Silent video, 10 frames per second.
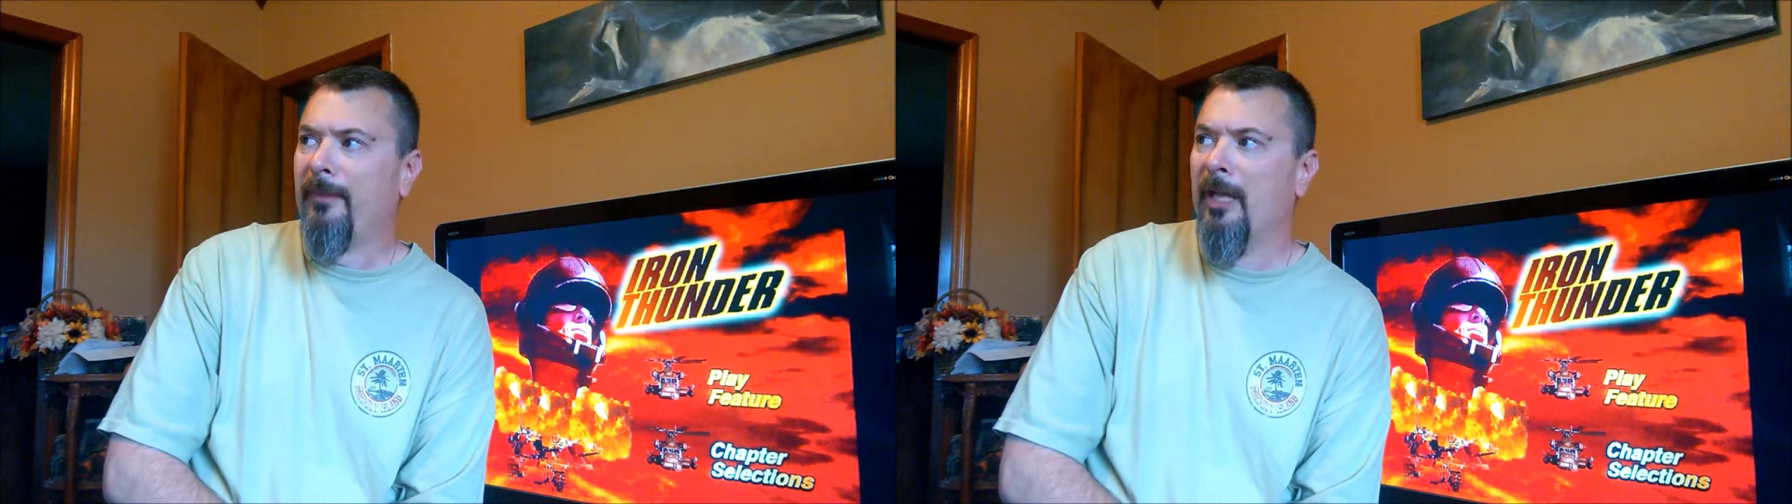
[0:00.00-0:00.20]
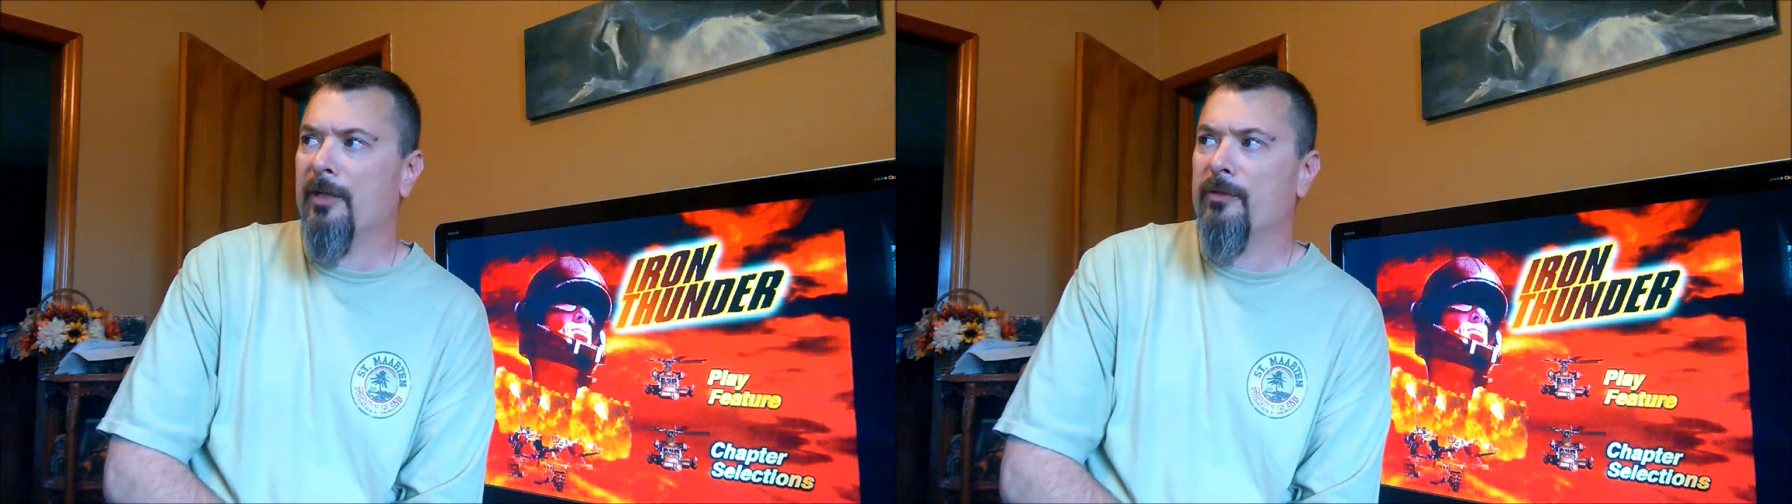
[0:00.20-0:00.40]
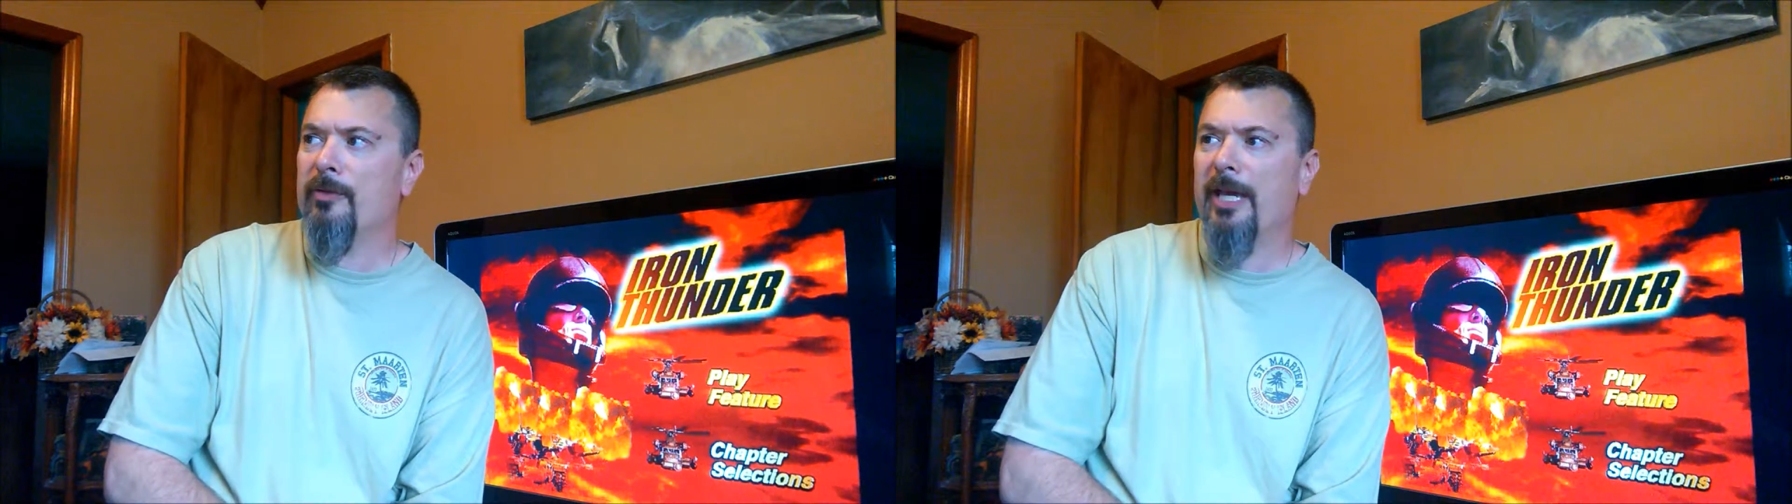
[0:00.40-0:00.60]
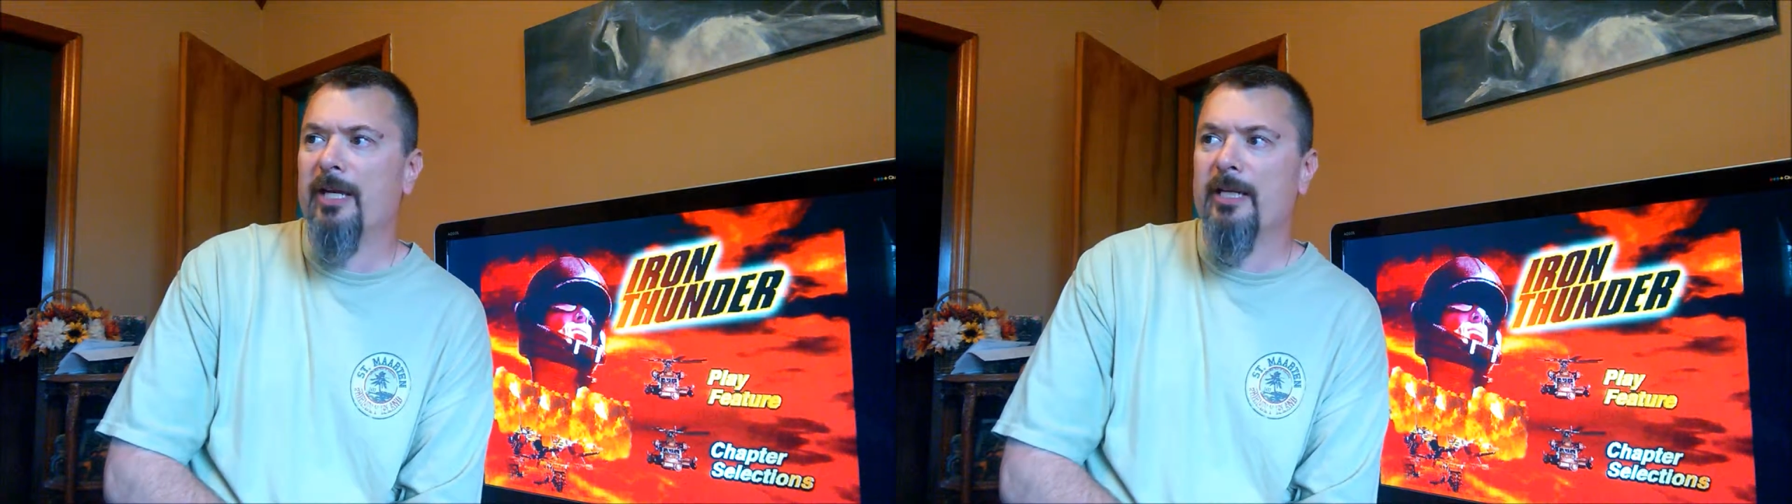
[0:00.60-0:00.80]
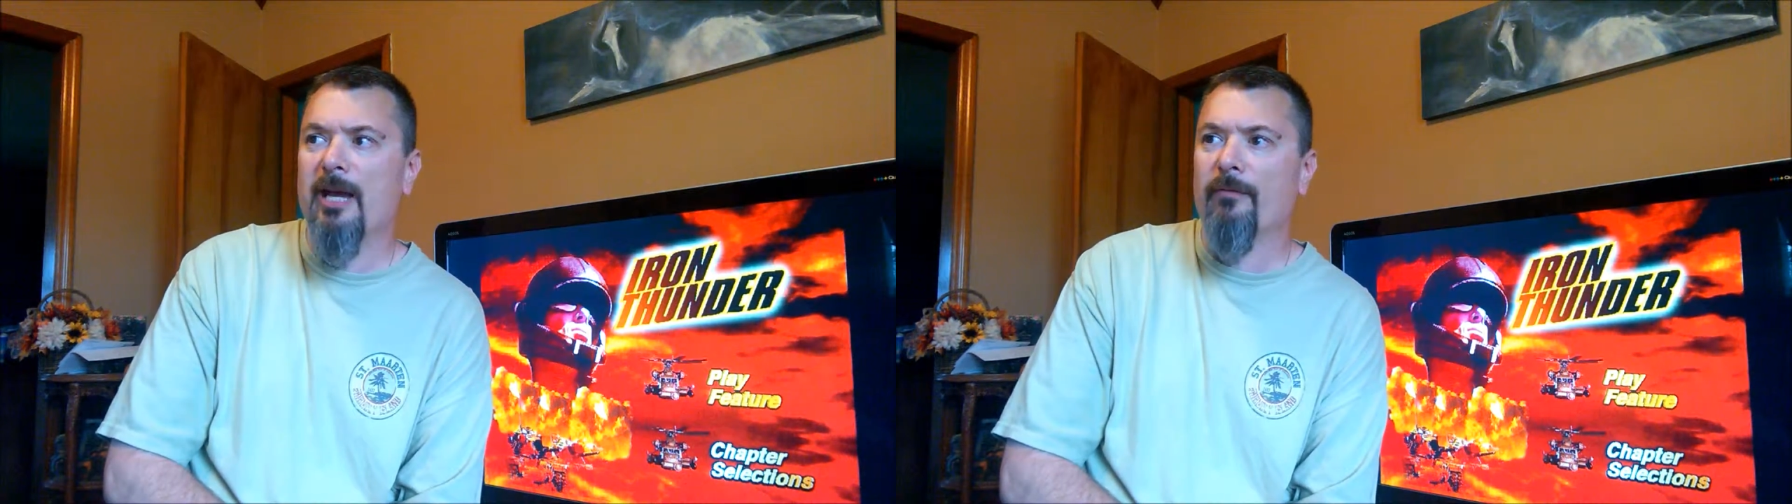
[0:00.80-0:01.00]

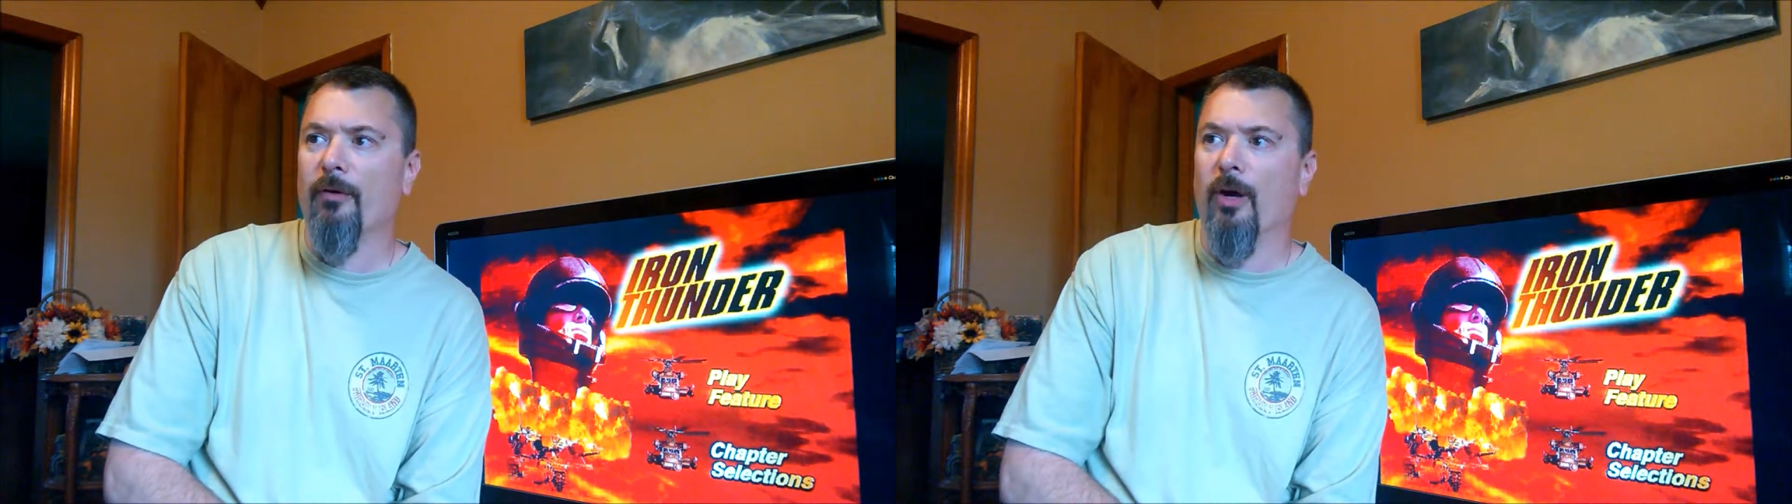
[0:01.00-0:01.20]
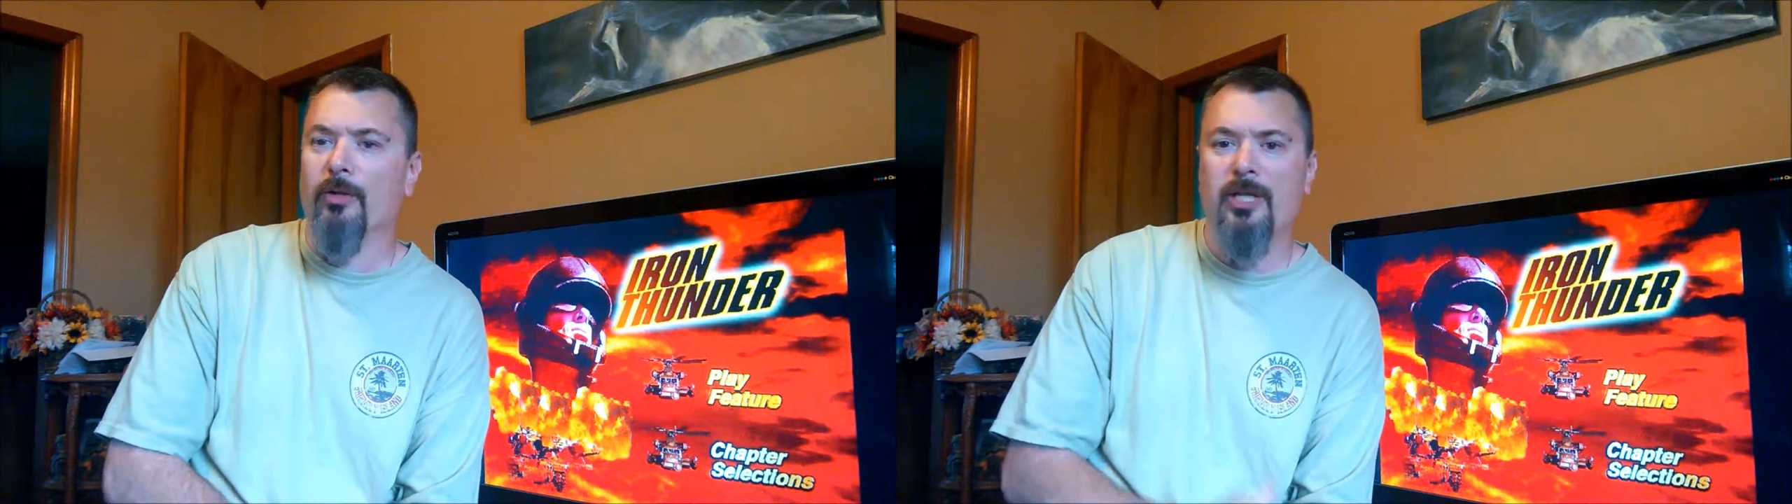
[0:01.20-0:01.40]
Susannah Devereaux.